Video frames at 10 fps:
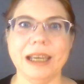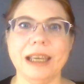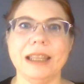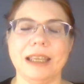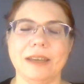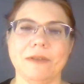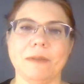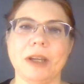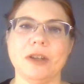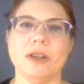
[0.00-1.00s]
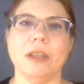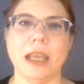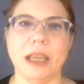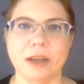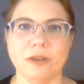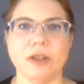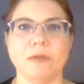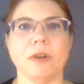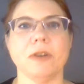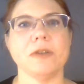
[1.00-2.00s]
the information that energy
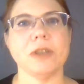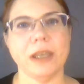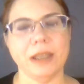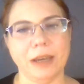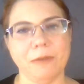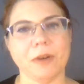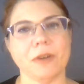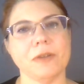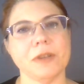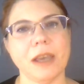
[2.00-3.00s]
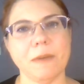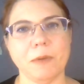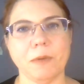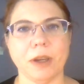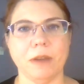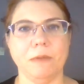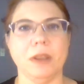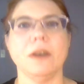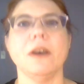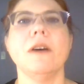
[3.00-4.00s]
workers and light workers have been working with
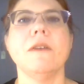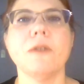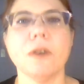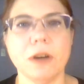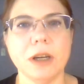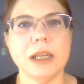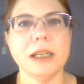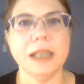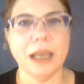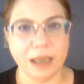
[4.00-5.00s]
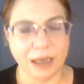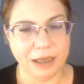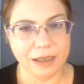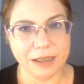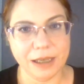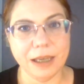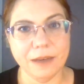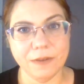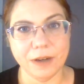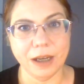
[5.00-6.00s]
for decades,
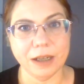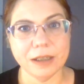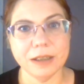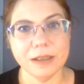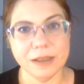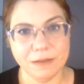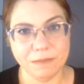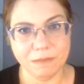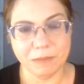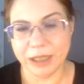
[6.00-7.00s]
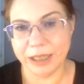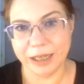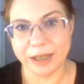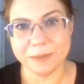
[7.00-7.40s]
if not millennia.